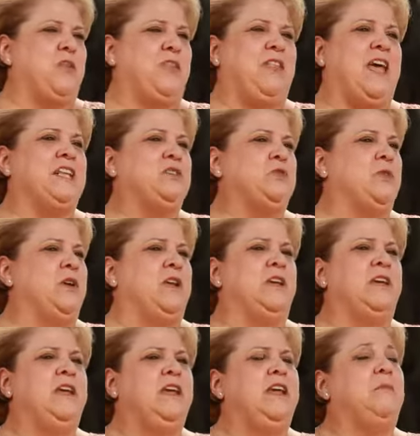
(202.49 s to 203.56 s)
and that's
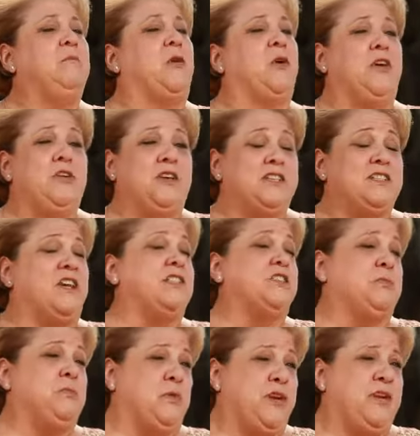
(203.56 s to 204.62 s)
when Mario gets lots
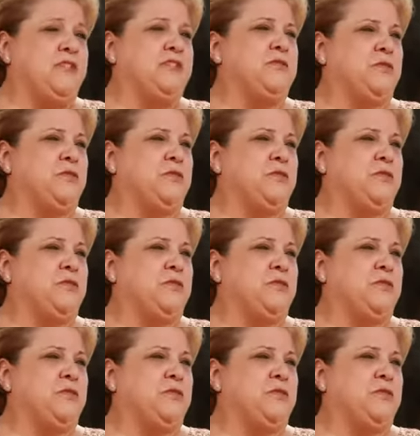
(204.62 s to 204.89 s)
of praise,